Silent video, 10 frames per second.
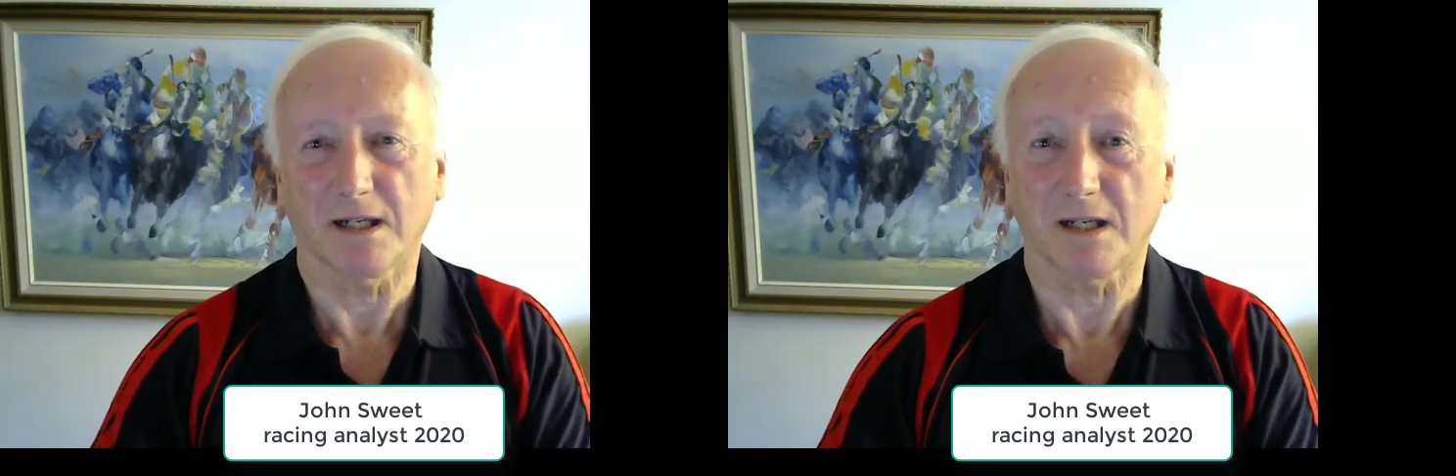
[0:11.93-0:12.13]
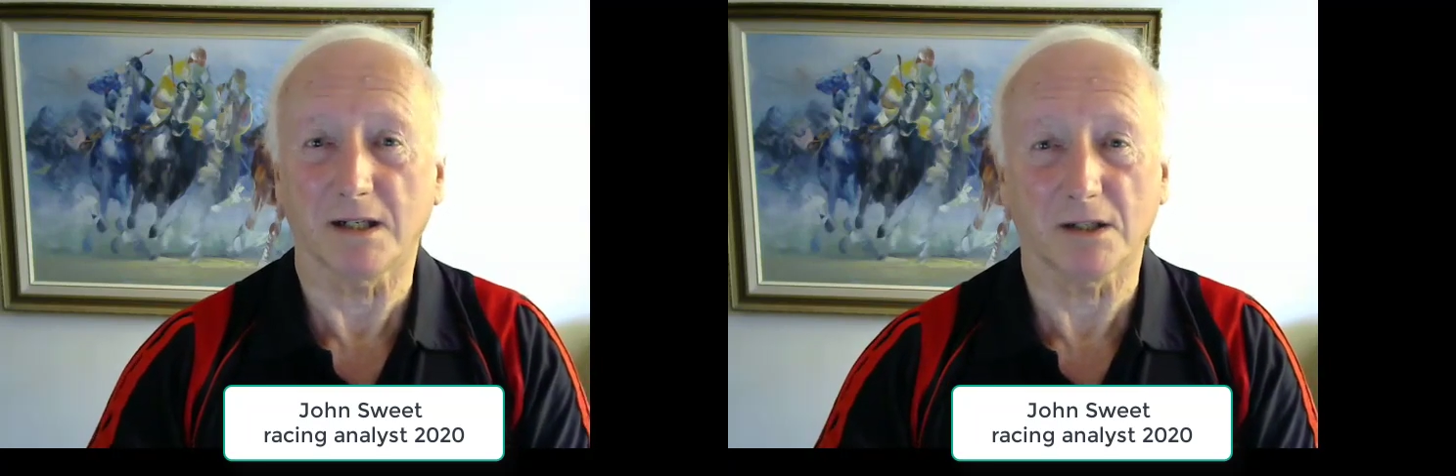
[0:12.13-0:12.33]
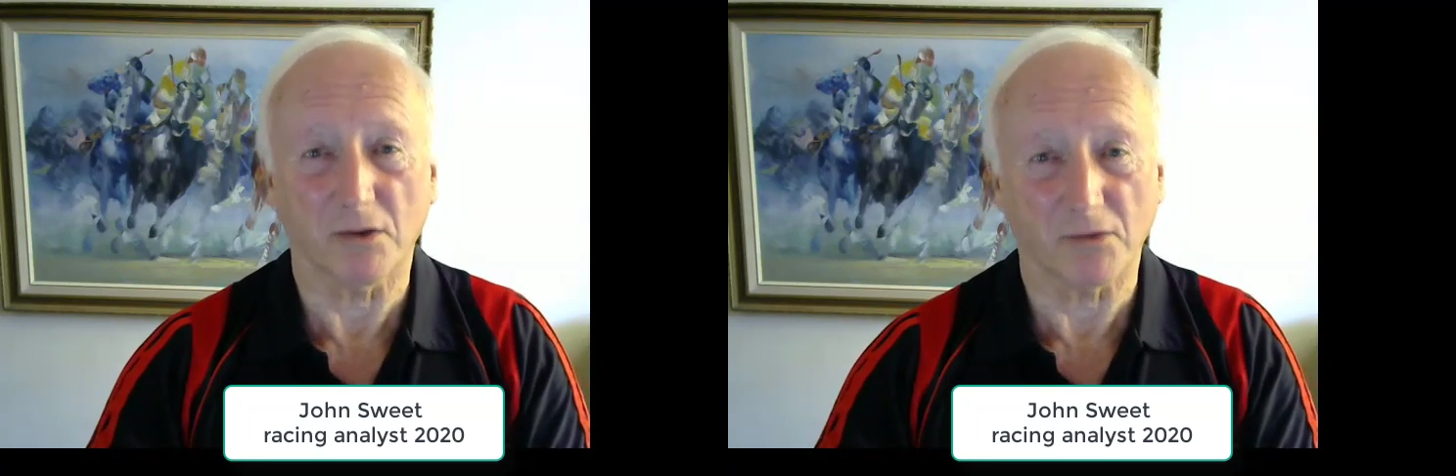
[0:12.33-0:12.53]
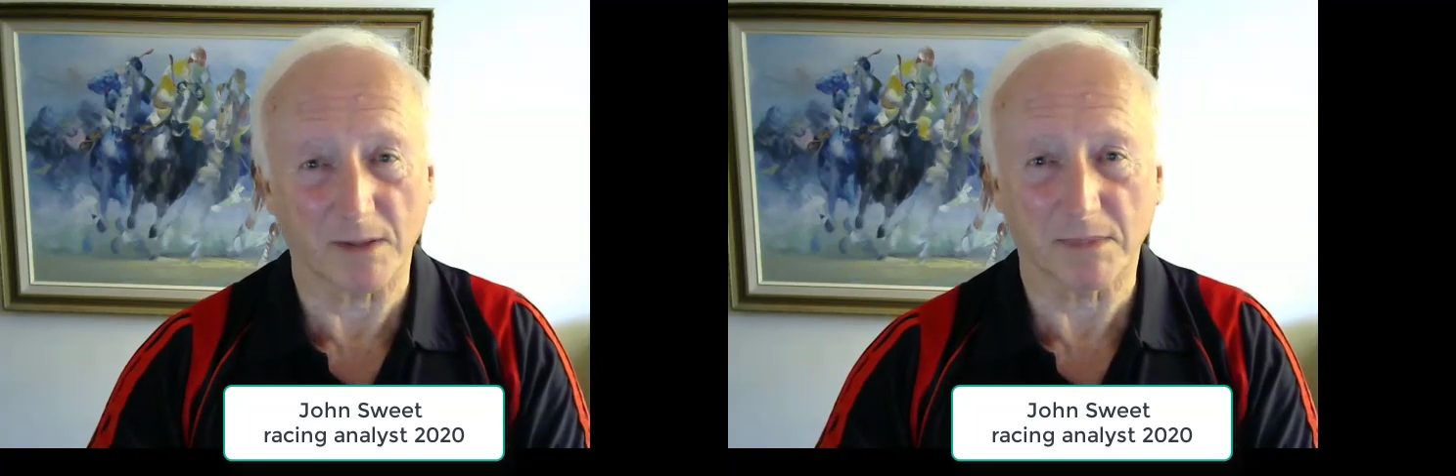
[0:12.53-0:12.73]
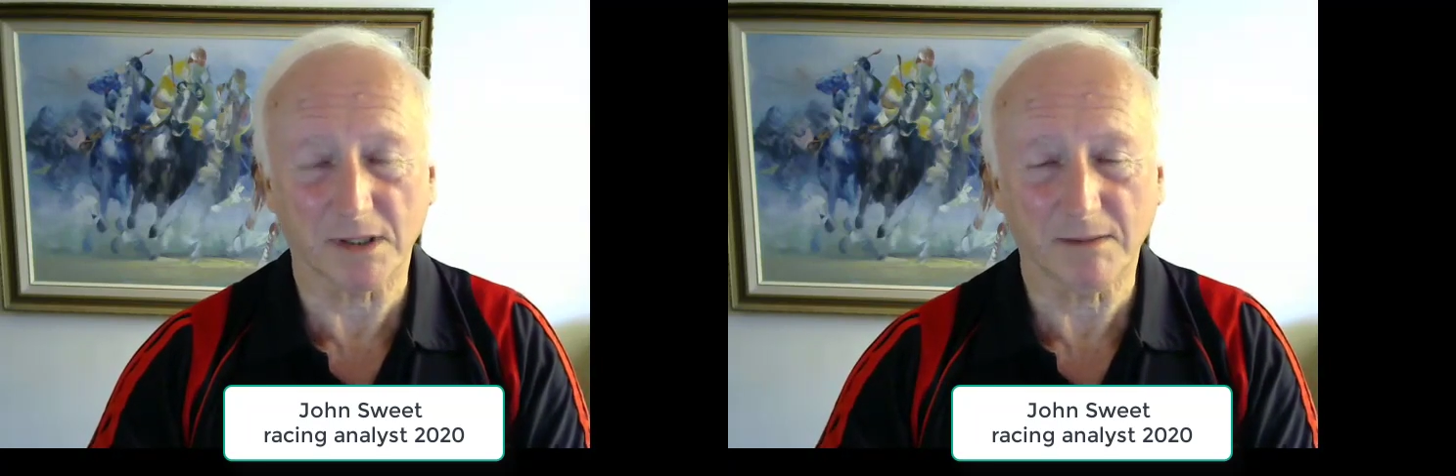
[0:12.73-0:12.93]
in
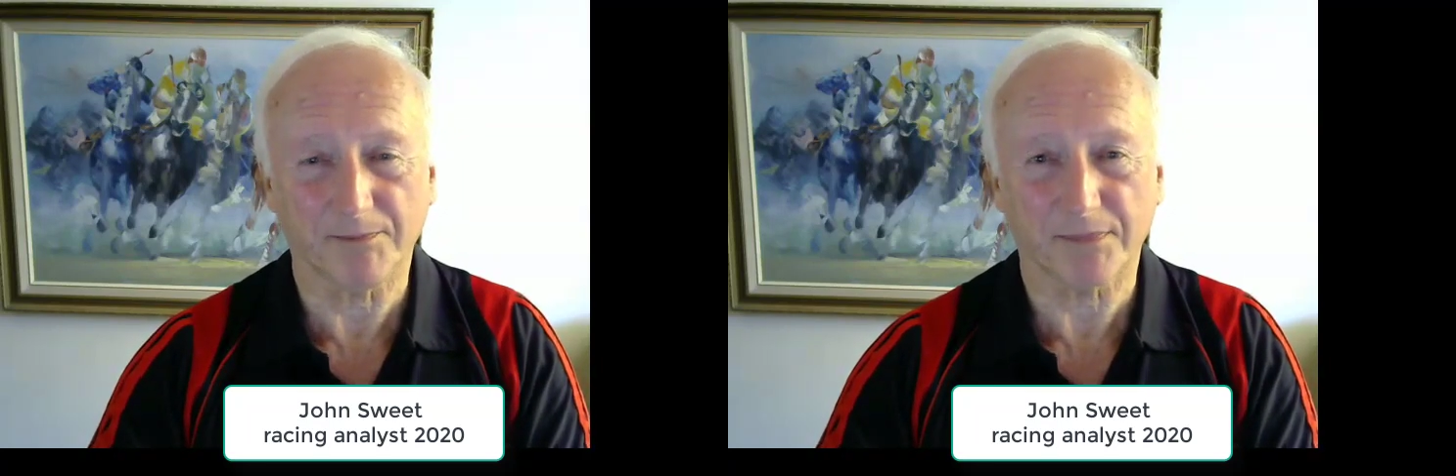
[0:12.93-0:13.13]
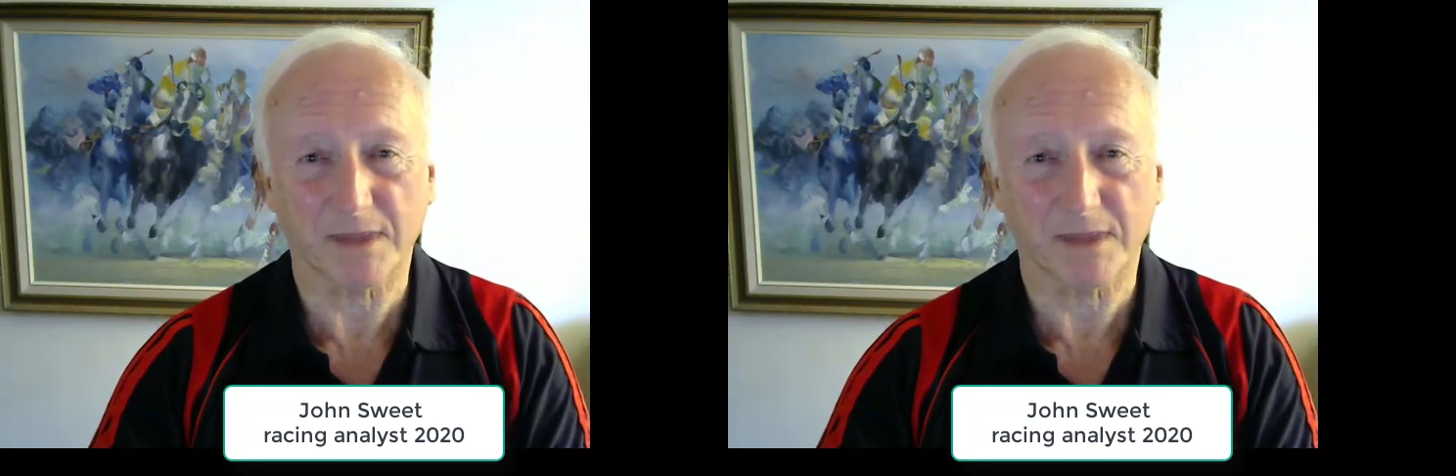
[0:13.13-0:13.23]
November,